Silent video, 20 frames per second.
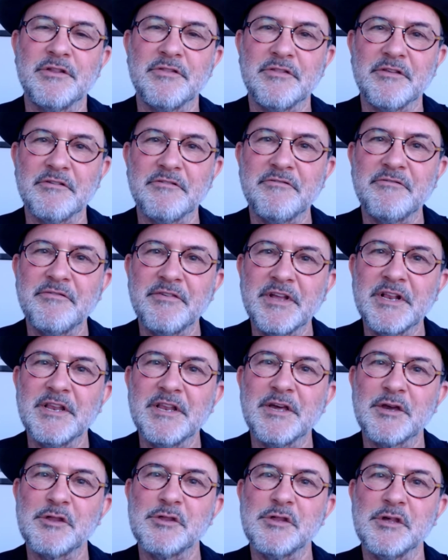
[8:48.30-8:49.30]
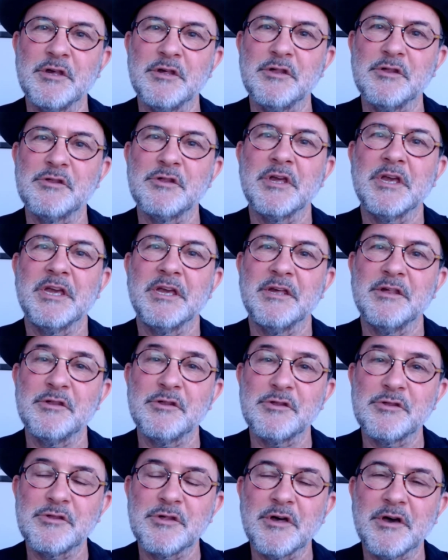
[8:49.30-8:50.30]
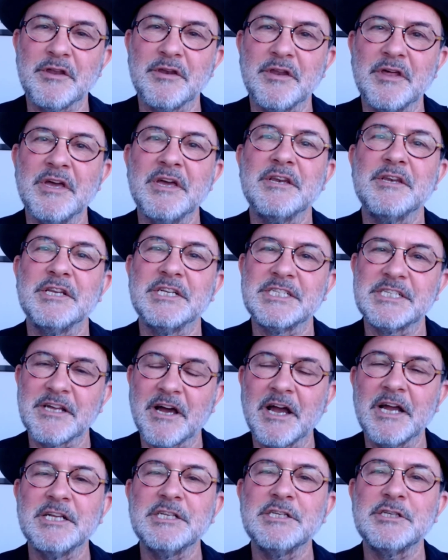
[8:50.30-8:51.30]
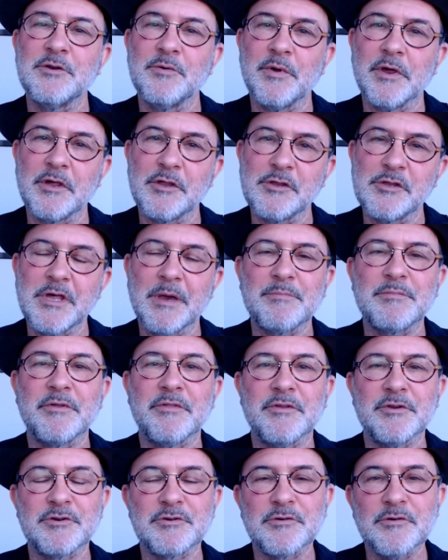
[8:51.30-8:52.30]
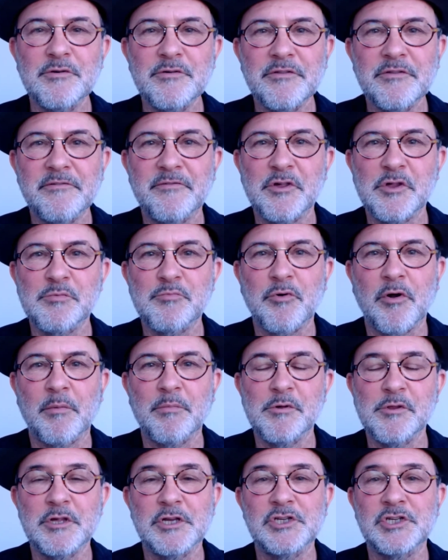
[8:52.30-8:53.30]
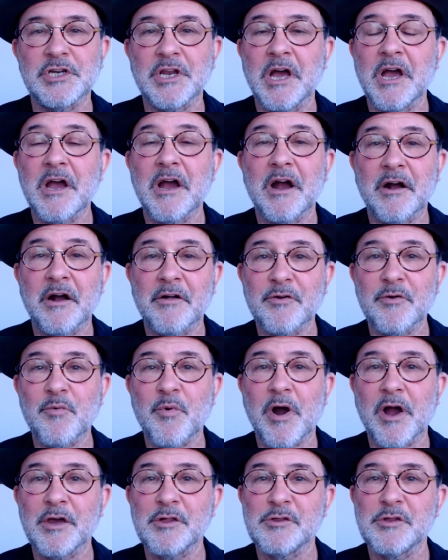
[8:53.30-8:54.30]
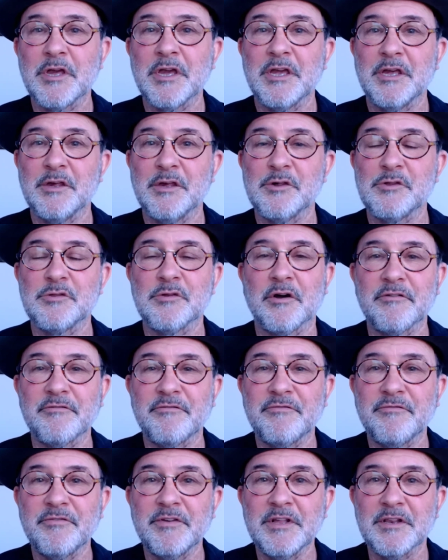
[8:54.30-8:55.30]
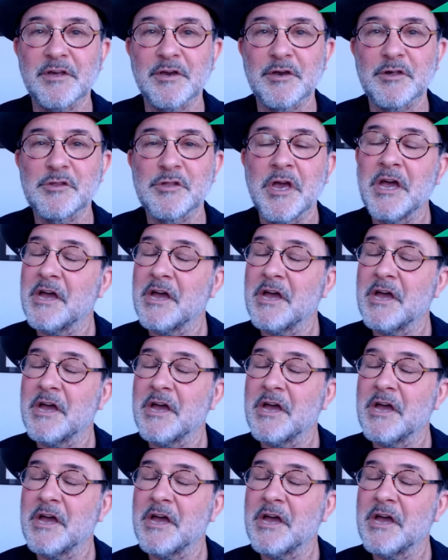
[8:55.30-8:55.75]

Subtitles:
that Felix is his son, decides to accept the truth of this proposition, otherwise he is not Felix.